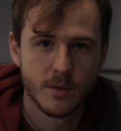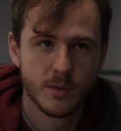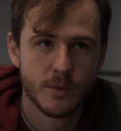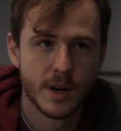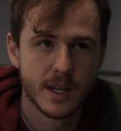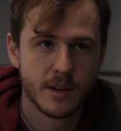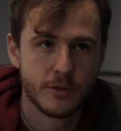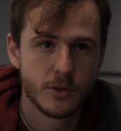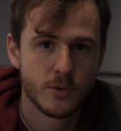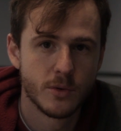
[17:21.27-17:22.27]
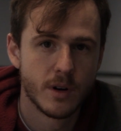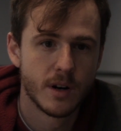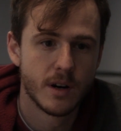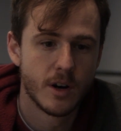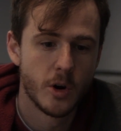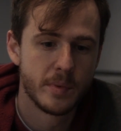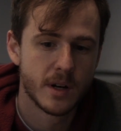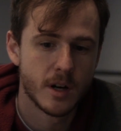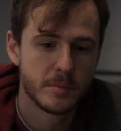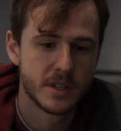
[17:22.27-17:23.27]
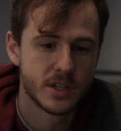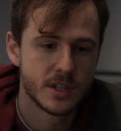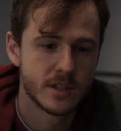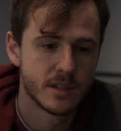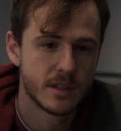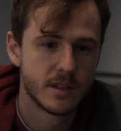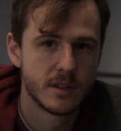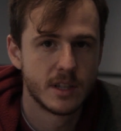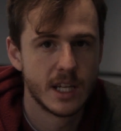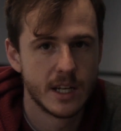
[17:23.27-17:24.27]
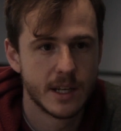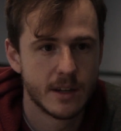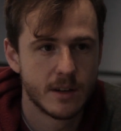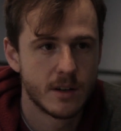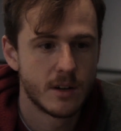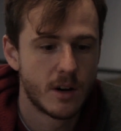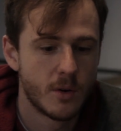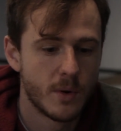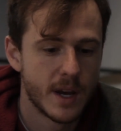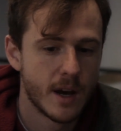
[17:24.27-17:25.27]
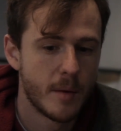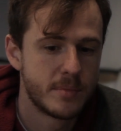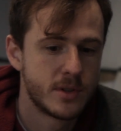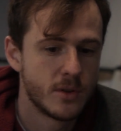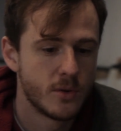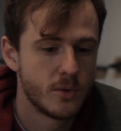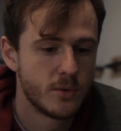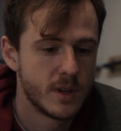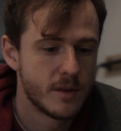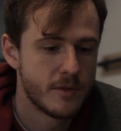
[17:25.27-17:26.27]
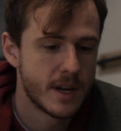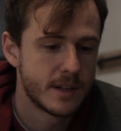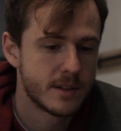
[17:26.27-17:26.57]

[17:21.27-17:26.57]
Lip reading: running a few open competitions on leading our way up to the event,